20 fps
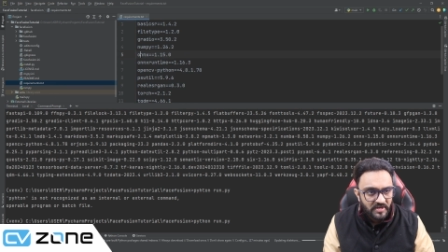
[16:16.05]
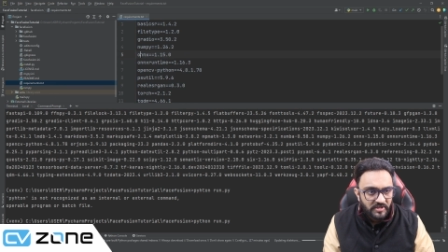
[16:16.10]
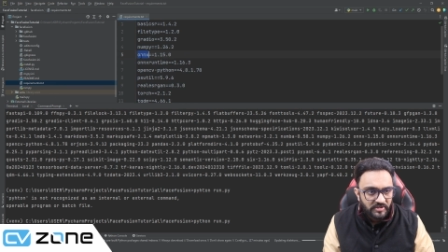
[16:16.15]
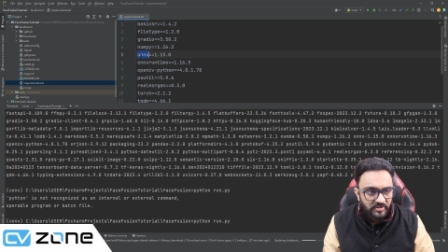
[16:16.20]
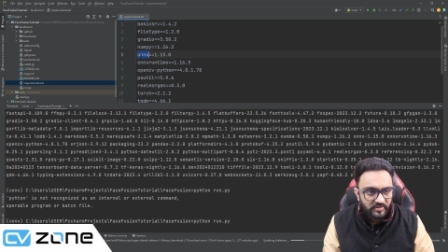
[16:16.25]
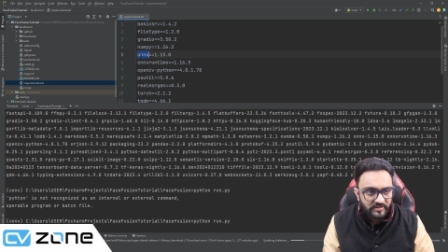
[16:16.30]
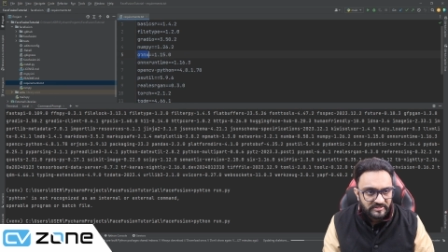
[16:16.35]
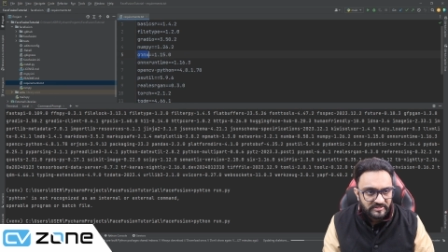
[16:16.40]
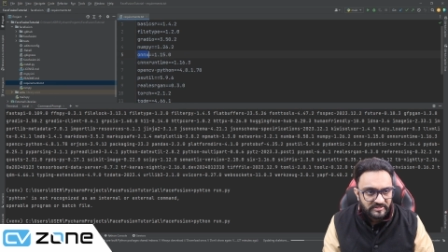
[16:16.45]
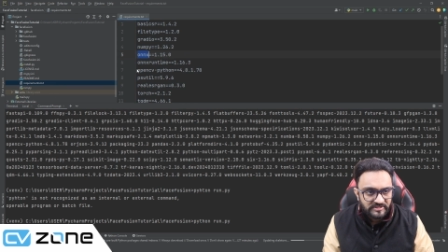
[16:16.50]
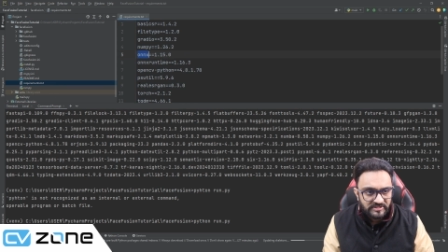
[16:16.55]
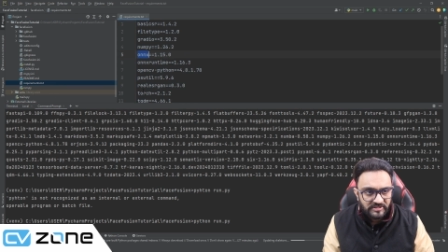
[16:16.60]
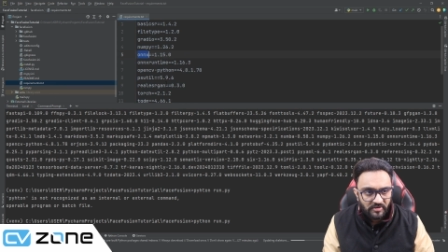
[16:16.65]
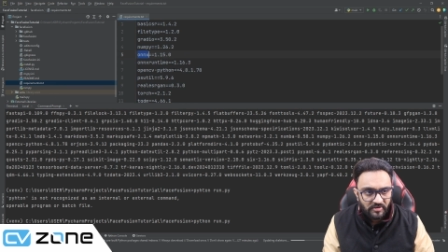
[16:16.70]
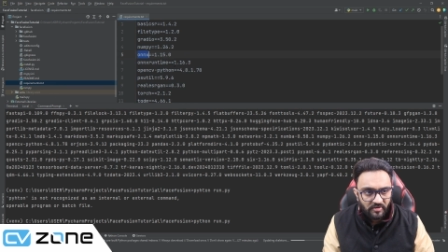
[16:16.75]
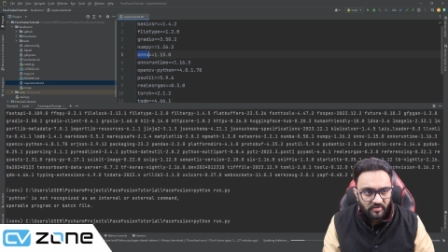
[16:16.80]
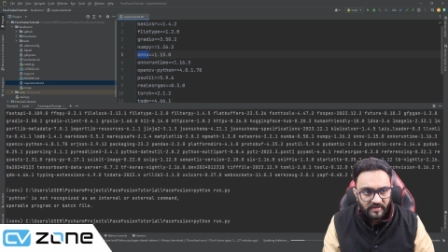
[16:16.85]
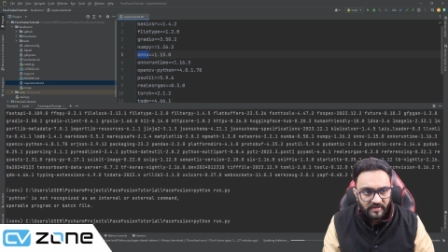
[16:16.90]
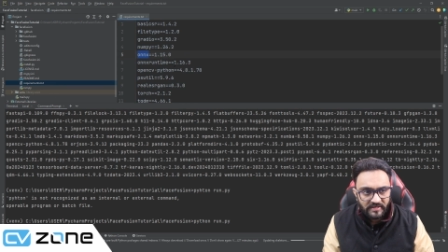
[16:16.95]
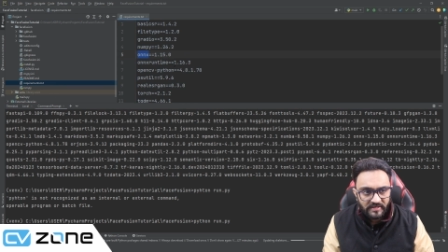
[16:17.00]
you can see
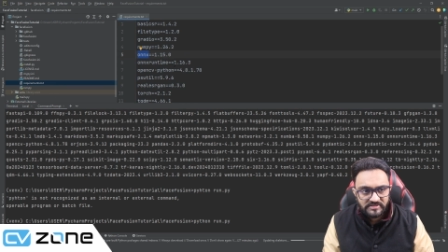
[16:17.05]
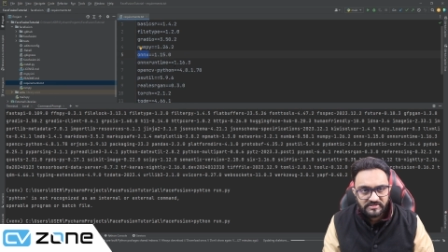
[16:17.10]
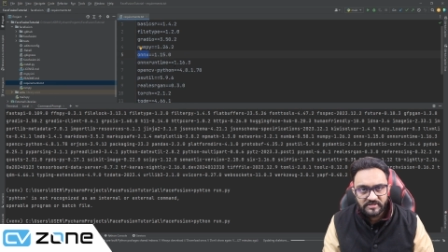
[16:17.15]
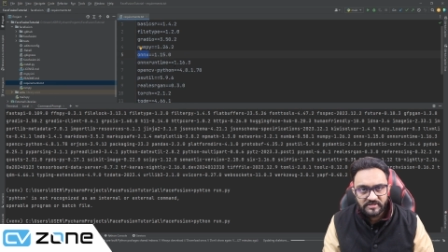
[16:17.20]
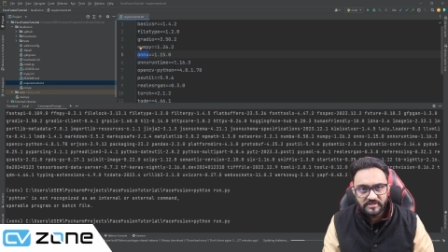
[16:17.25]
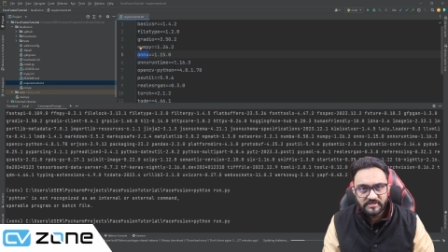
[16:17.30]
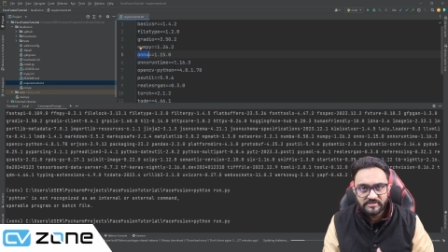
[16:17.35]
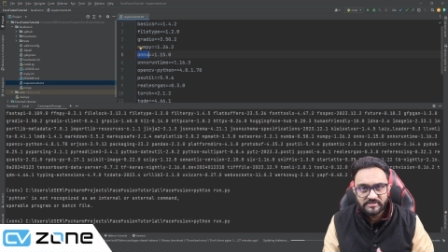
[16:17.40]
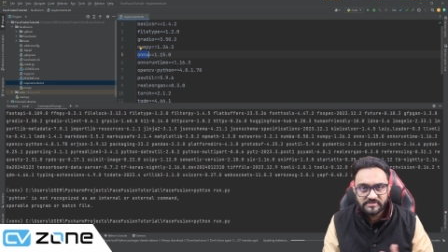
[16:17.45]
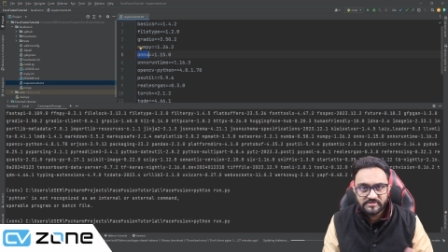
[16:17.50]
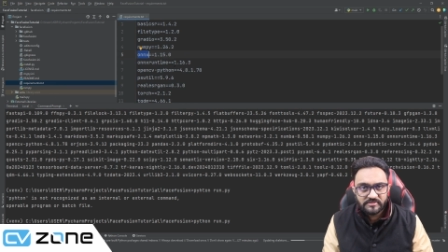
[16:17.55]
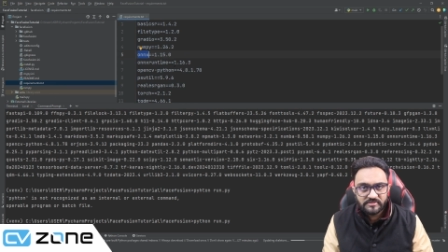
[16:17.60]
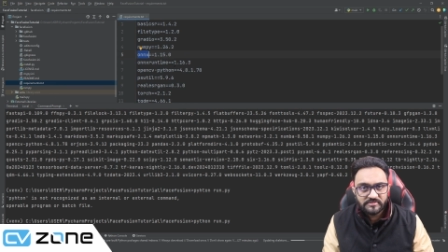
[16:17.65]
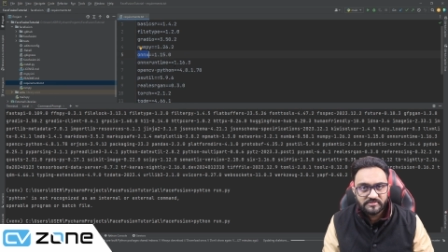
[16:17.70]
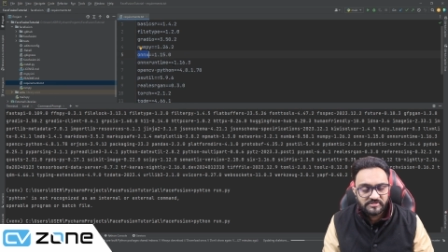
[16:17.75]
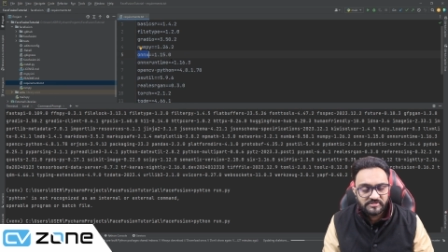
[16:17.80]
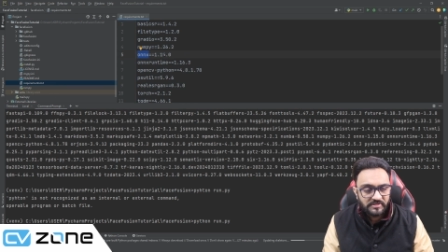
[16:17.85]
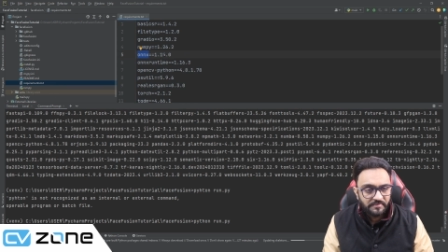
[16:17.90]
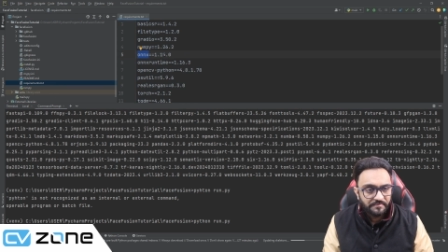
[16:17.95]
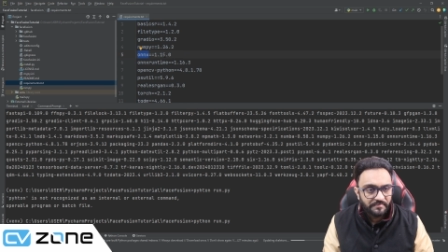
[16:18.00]
ONX is
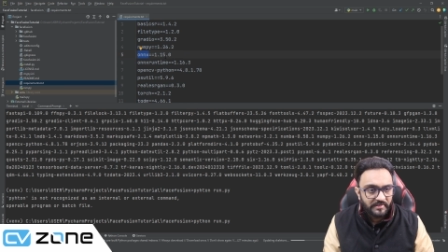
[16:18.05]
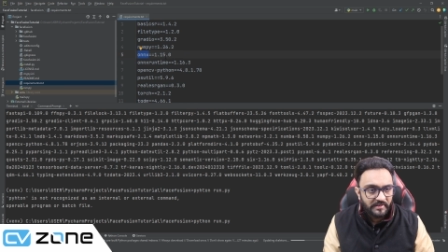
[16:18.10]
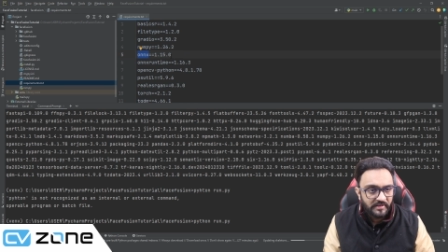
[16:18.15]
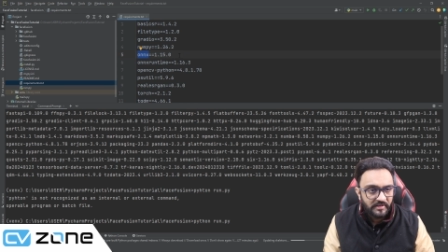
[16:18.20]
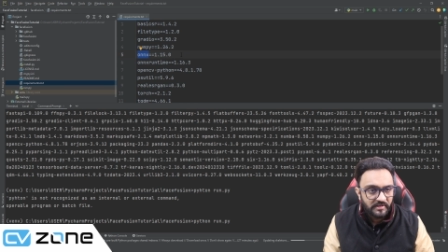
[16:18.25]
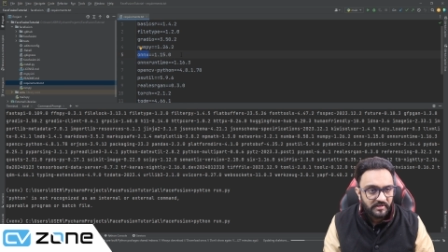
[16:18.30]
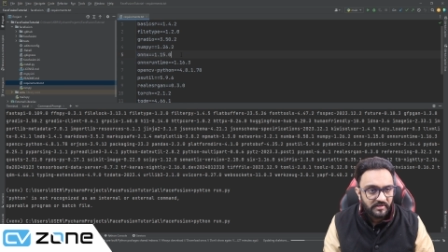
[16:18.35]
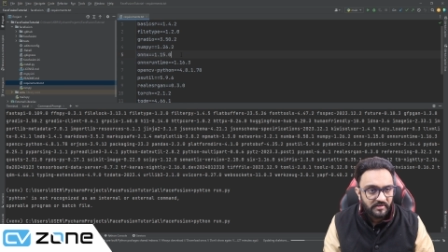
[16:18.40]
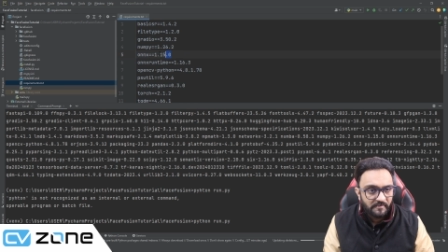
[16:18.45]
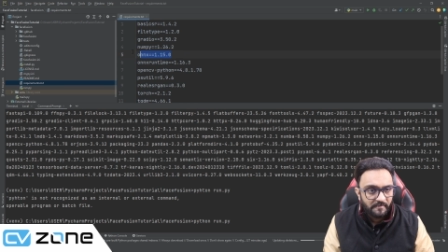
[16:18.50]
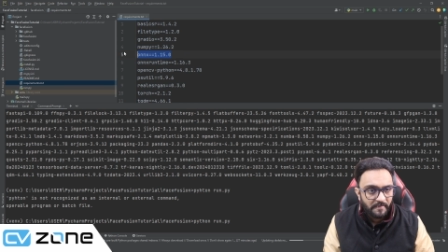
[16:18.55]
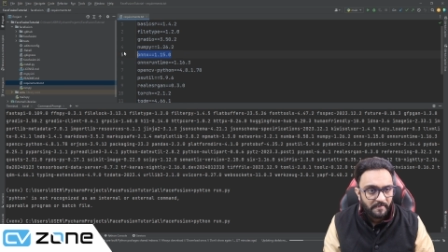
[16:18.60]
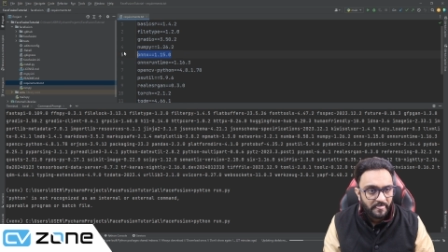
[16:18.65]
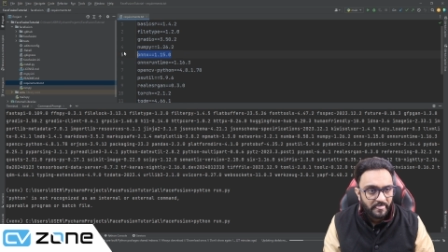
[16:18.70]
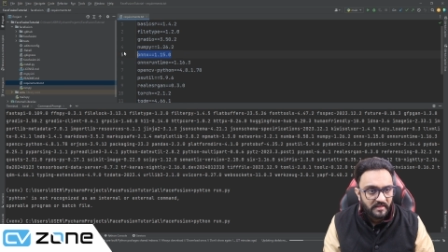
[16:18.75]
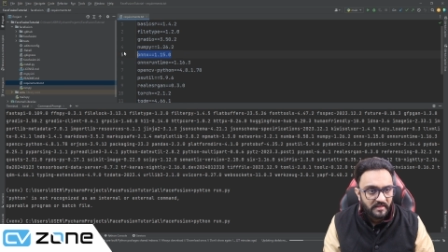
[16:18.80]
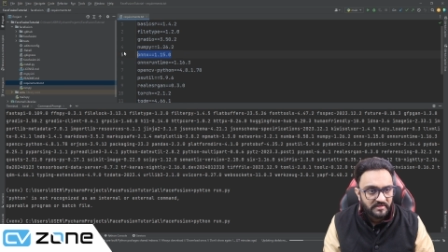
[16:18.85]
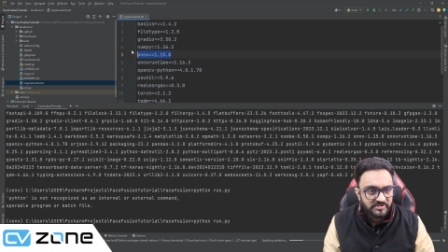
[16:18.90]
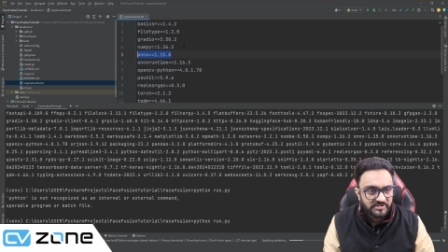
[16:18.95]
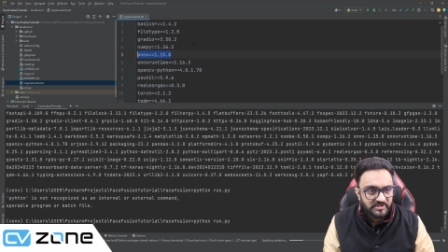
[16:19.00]
simply
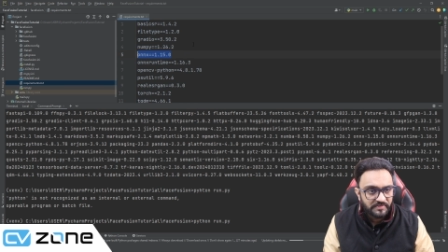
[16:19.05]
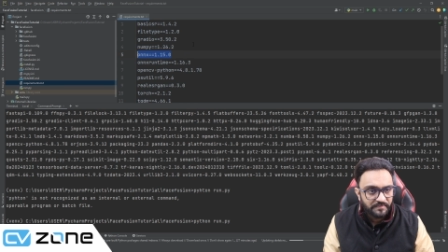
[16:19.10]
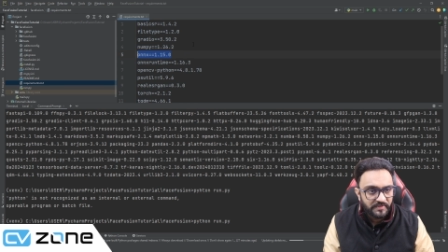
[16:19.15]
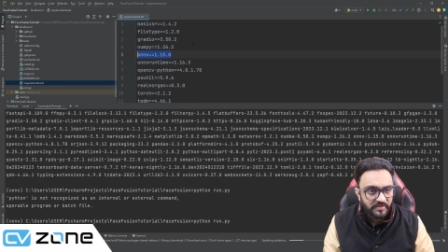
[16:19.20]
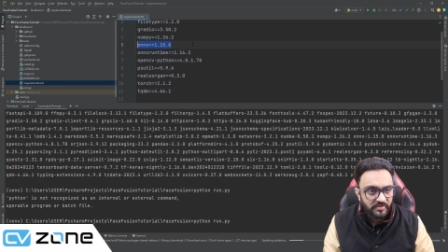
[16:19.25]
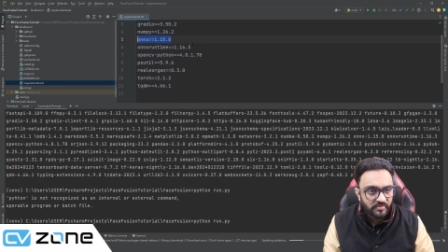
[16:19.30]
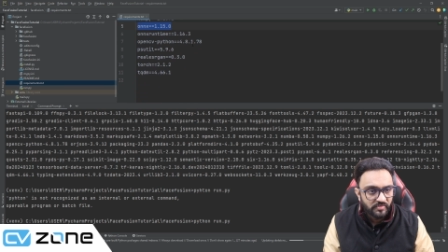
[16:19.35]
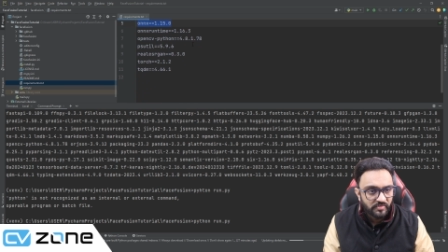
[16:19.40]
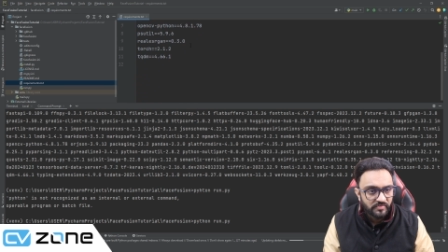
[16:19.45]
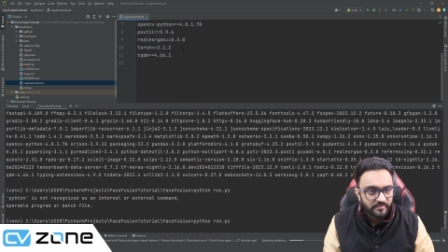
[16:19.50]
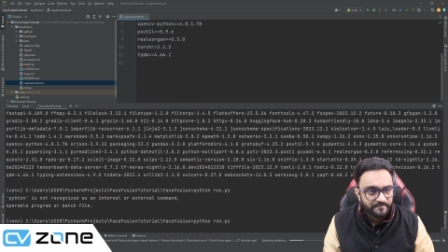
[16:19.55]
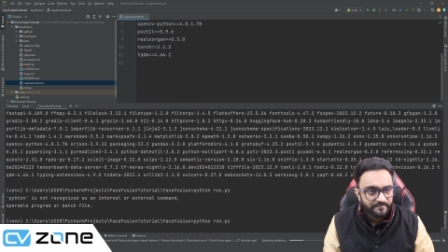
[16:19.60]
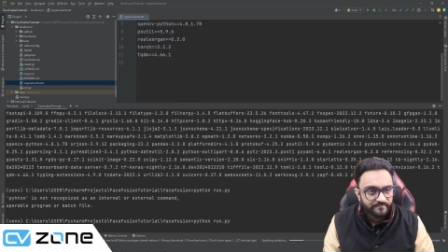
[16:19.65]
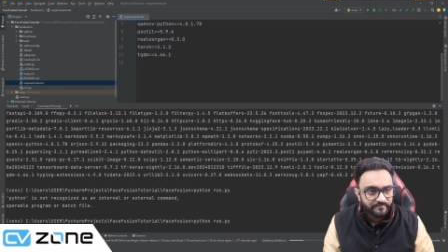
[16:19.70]
CPU,